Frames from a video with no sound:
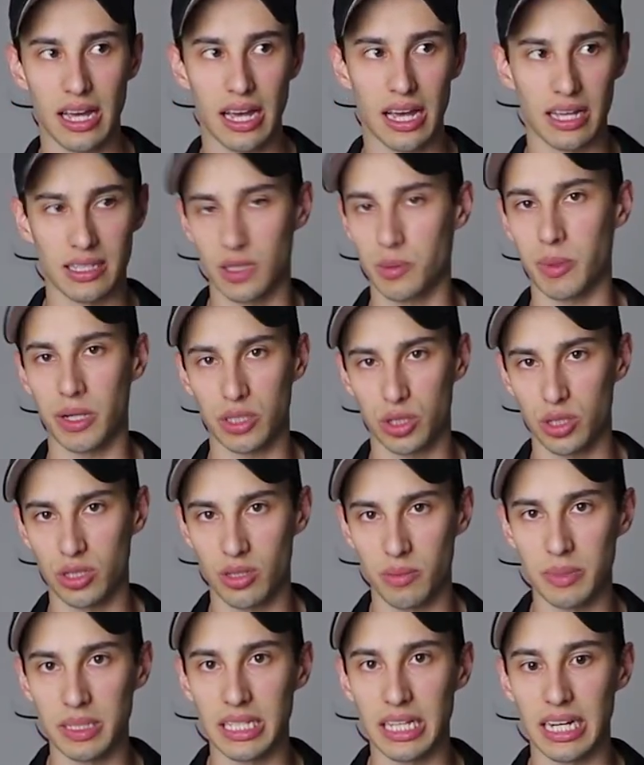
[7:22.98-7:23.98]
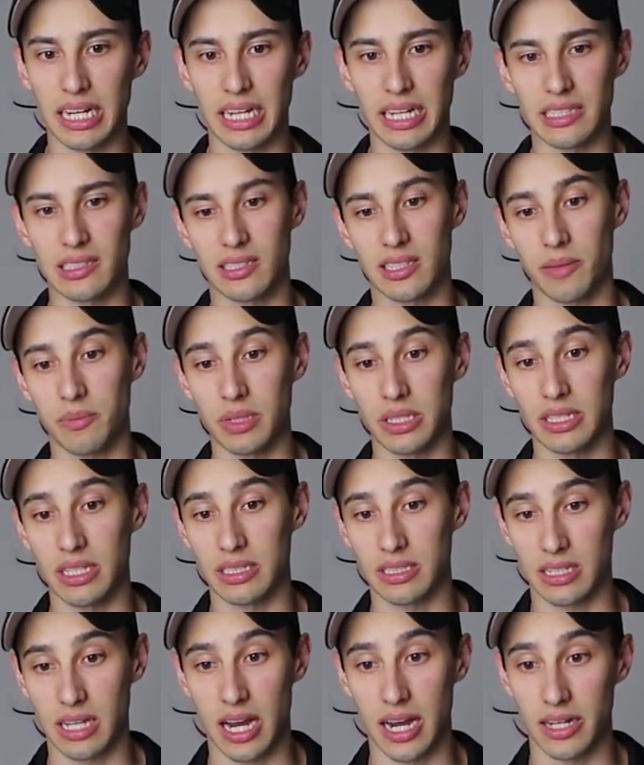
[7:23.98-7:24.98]
especially at the beginning. It's something
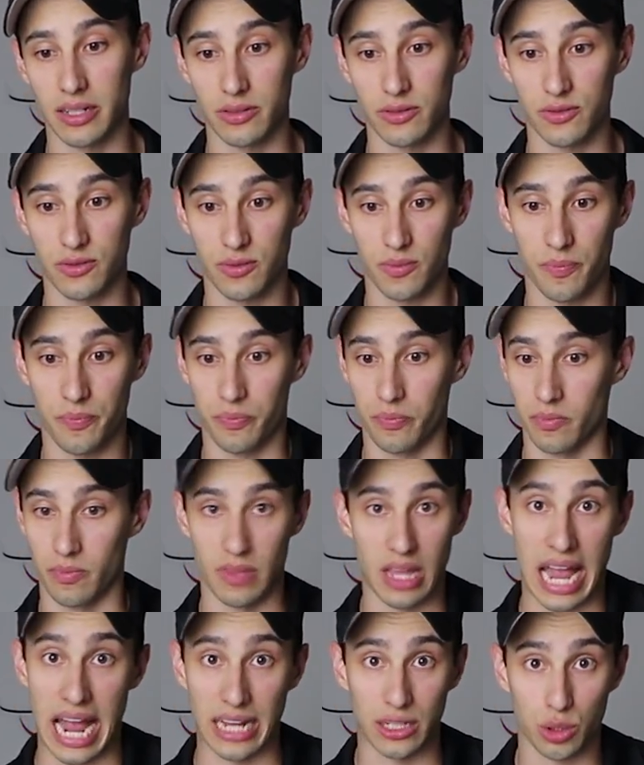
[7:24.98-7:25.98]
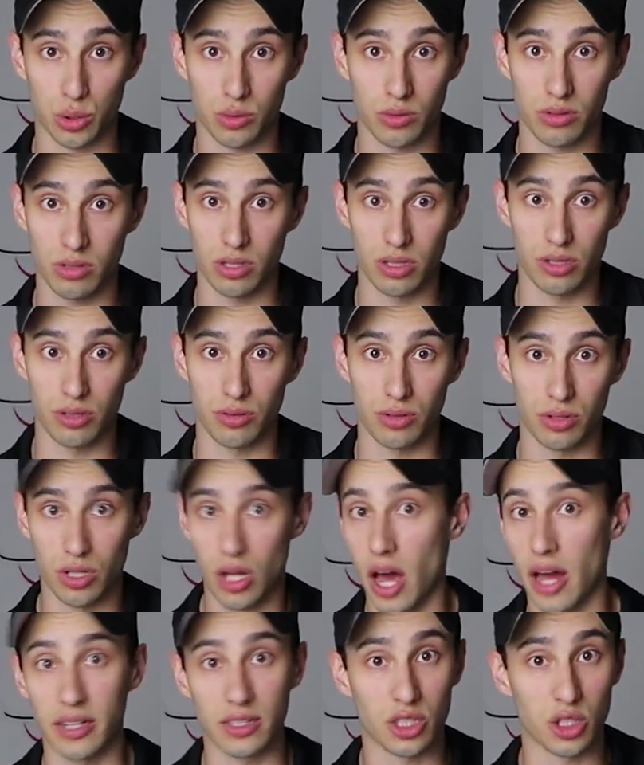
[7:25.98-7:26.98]
that's kind of natural. You're
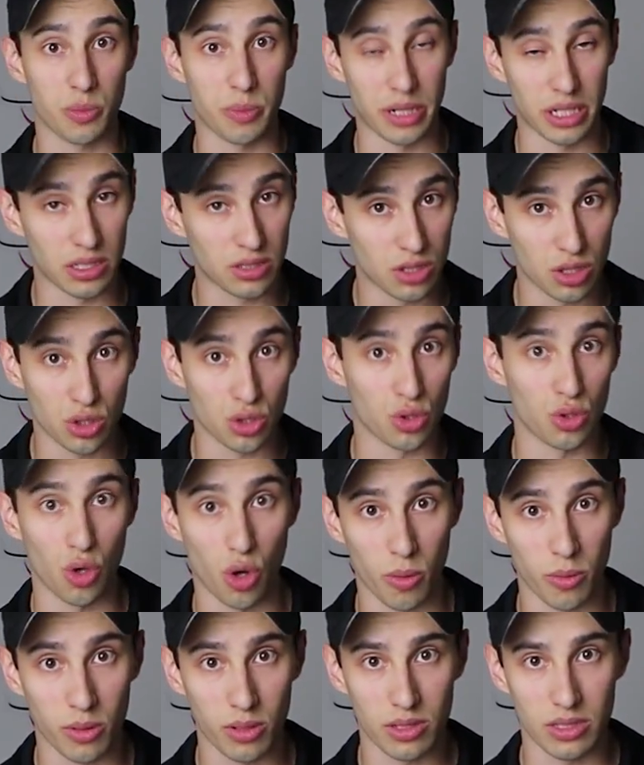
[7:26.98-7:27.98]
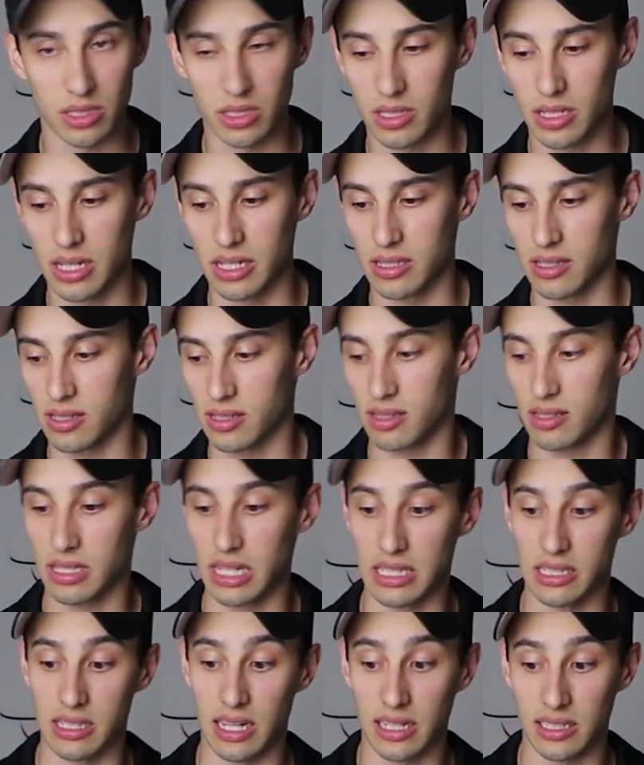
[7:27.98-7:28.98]
not experienced. It's normal. It's
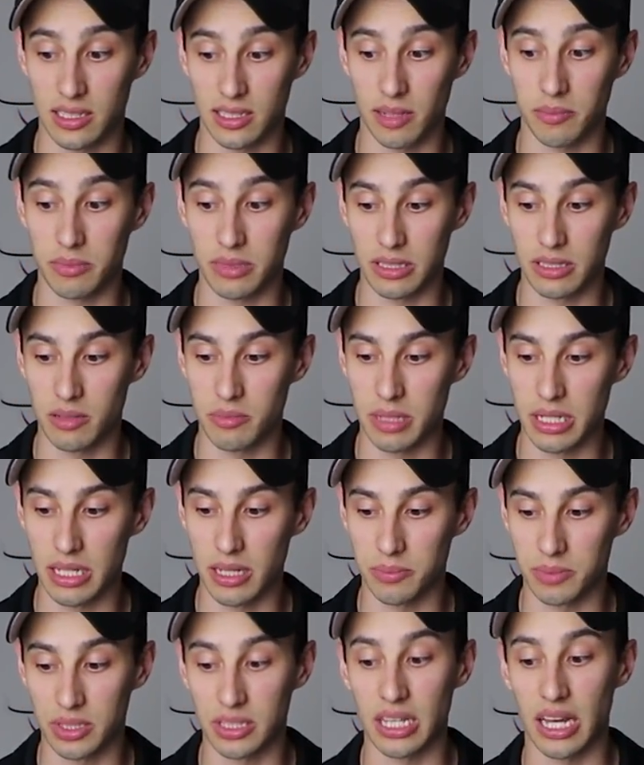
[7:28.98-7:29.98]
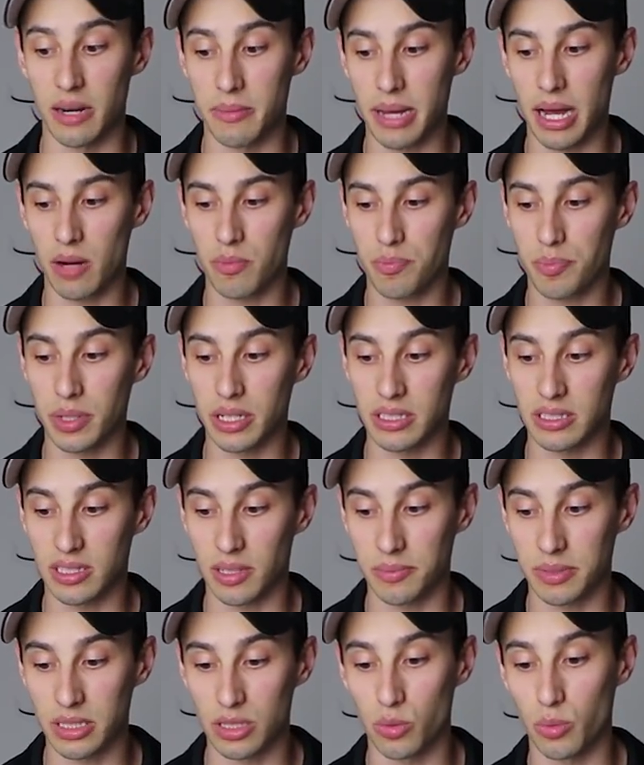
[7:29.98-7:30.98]
not something to be upset about, but it's
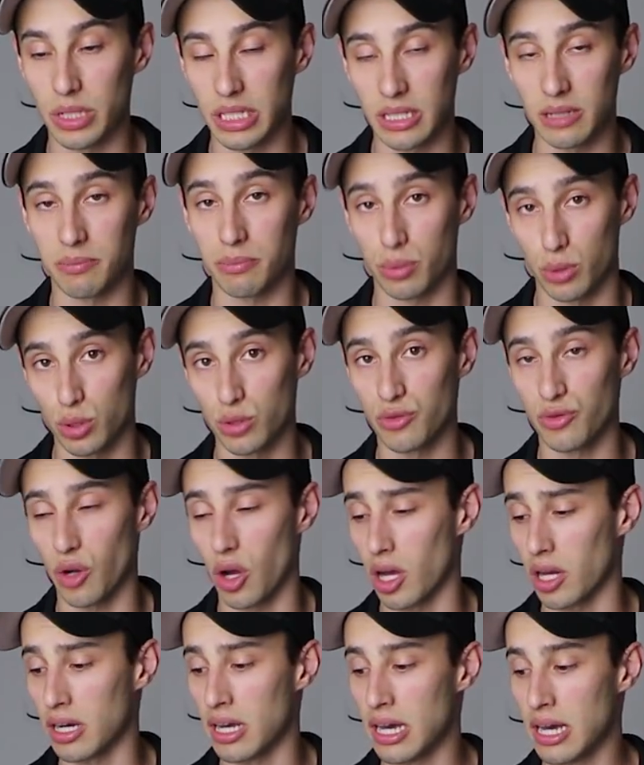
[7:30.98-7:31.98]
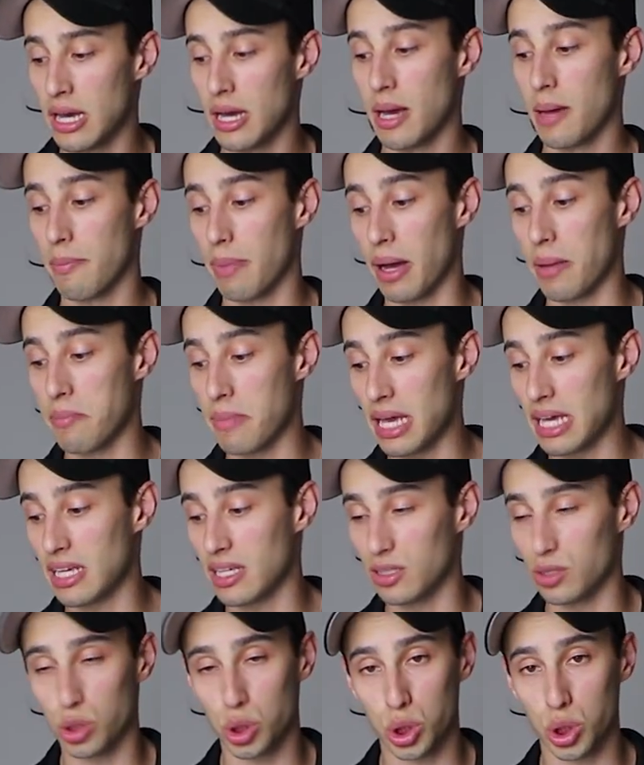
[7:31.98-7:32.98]
something that we can improve on by
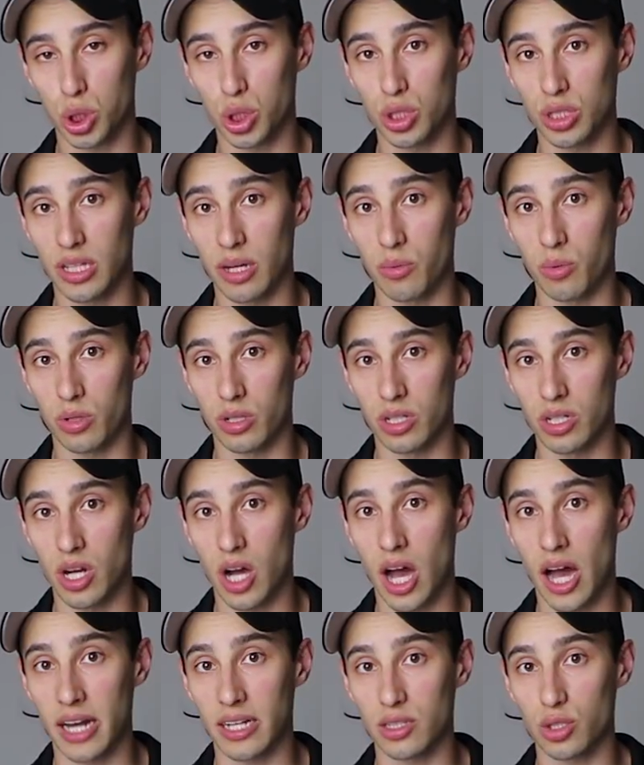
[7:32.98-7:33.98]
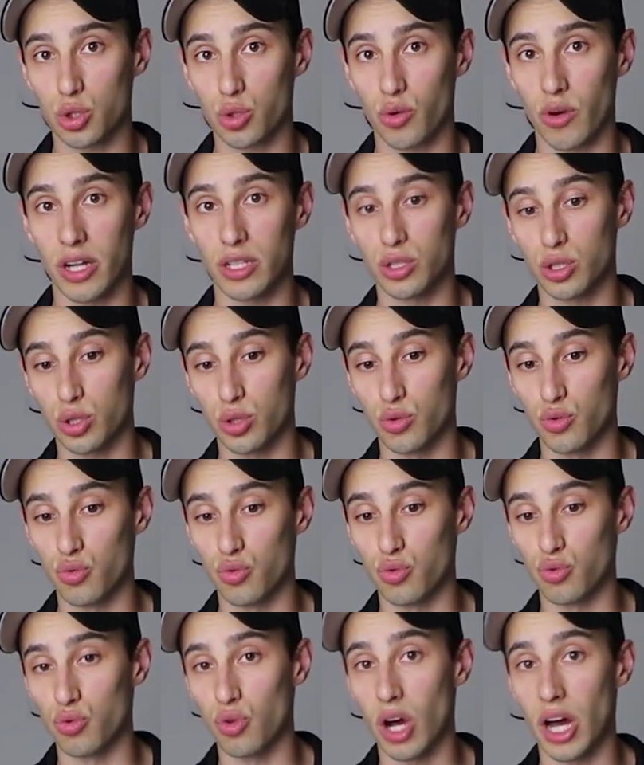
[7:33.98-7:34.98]
making sure that we're not trying to
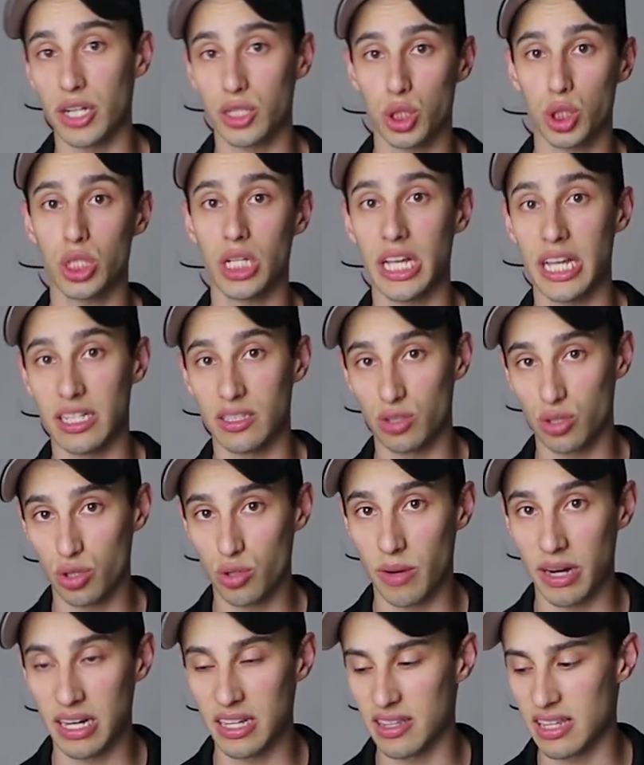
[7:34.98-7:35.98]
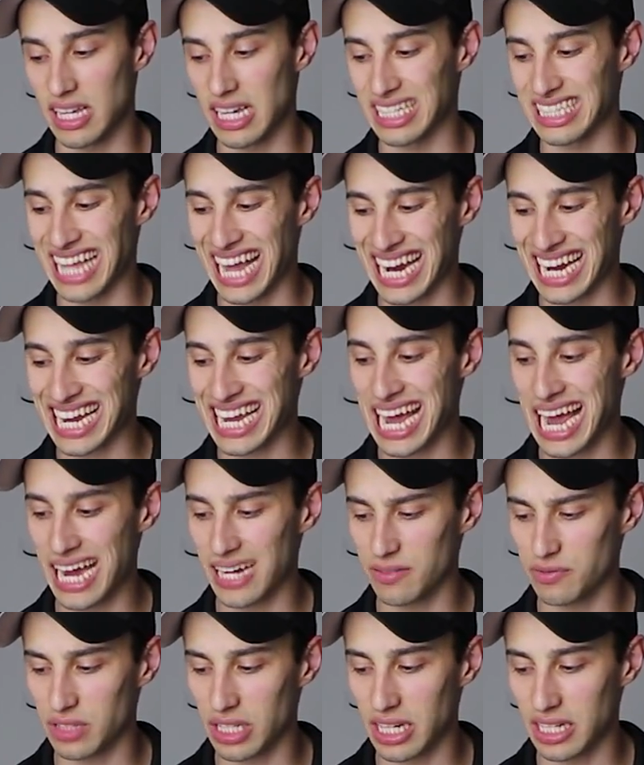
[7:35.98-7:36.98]
rush into anything. And that
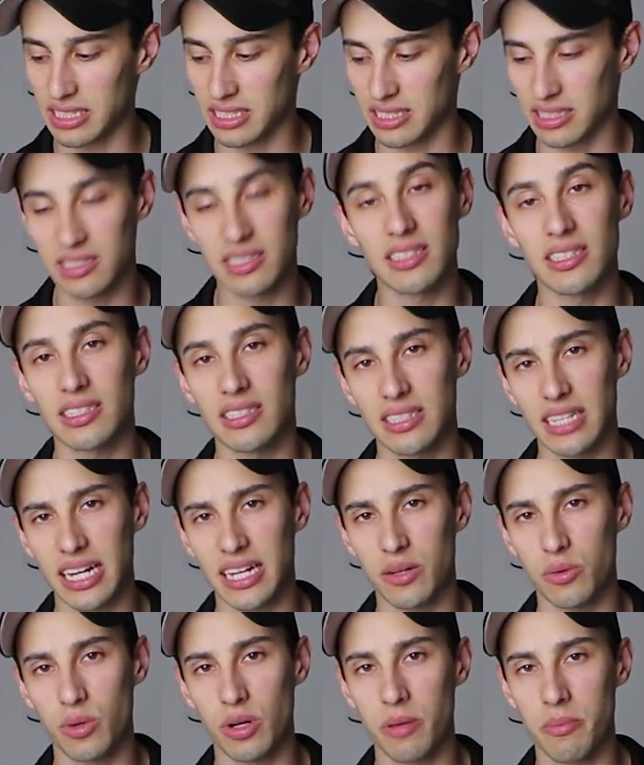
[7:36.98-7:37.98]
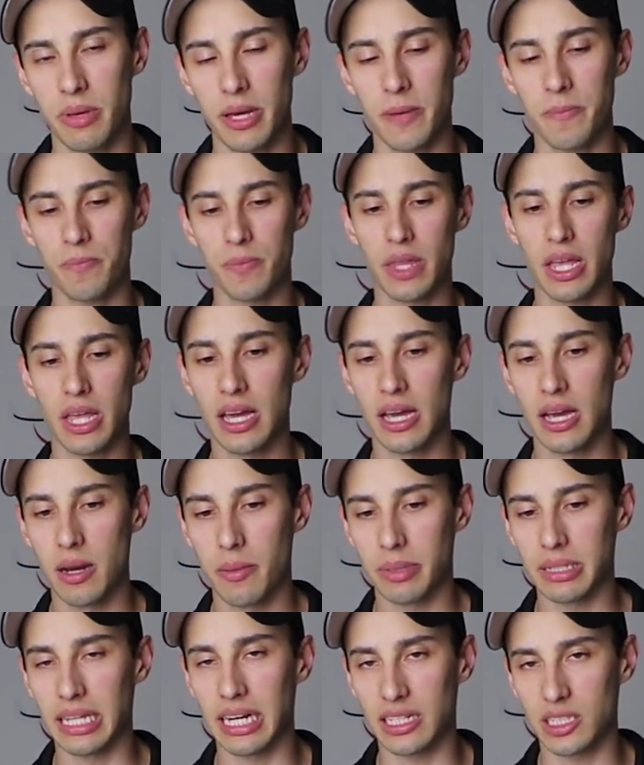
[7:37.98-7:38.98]
kind of ties into the second one a bit,
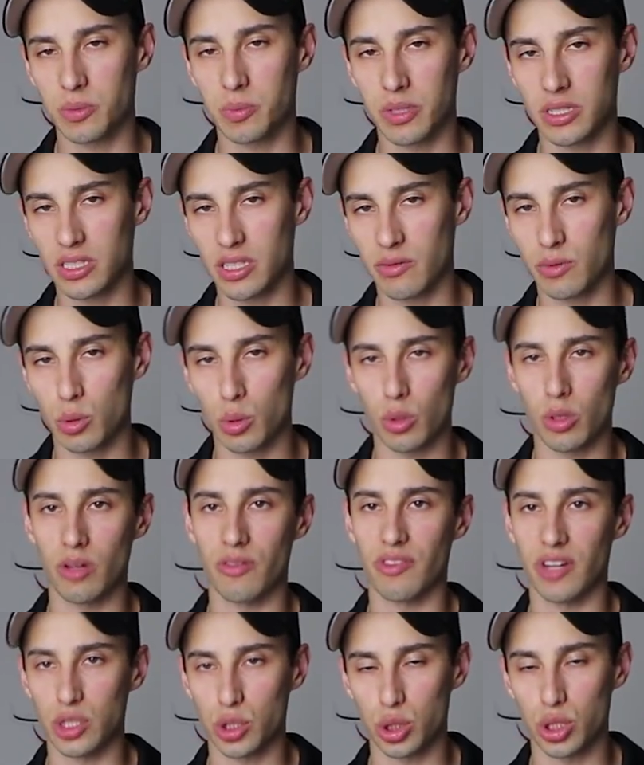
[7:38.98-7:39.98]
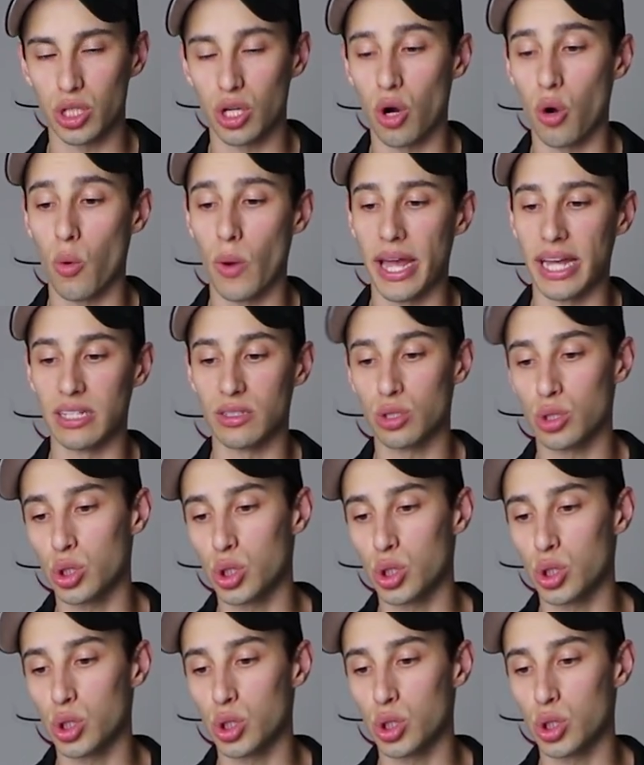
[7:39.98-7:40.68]
but that experience level will eventually go away.